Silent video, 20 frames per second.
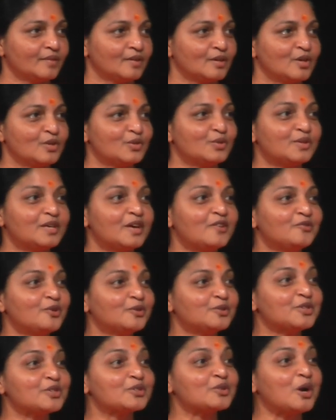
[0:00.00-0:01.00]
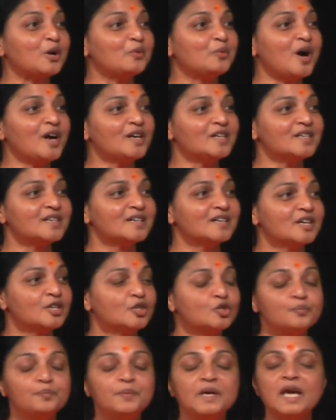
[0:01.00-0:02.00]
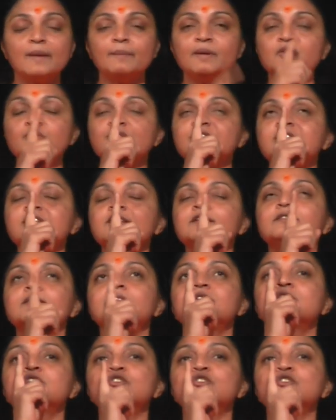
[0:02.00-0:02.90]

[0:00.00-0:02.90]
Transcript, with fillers: So therefore, this is called what? To be able to see the